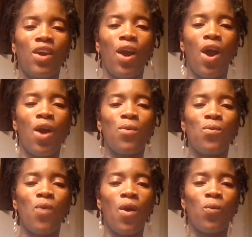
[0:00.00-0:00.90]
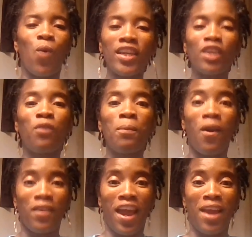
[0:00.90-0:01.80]
watch a
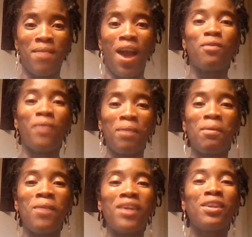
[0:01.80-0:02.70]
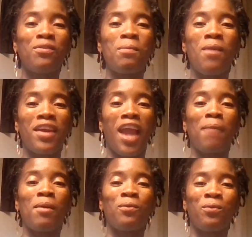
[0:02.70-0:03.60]
football game. I would recommend watching a football
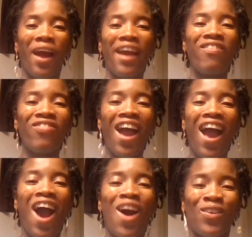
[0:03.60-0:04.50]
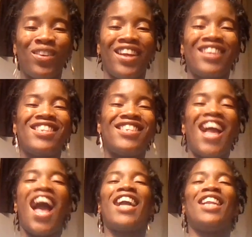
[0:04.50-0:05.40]
game and write down
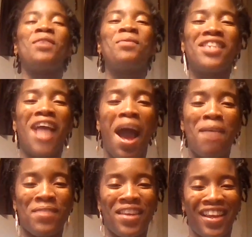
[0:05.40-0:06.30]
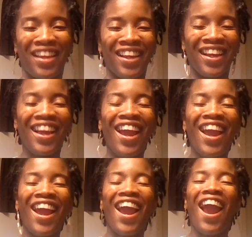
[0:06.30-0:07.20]
exactly what's happening,
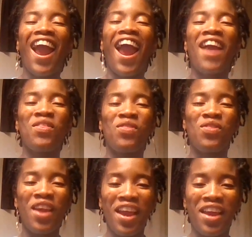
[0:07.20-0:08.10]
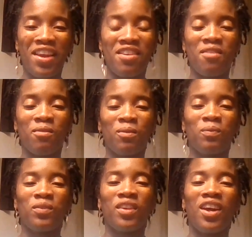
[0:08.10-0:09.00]
and then
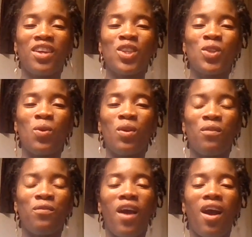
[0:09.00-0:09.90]
sort of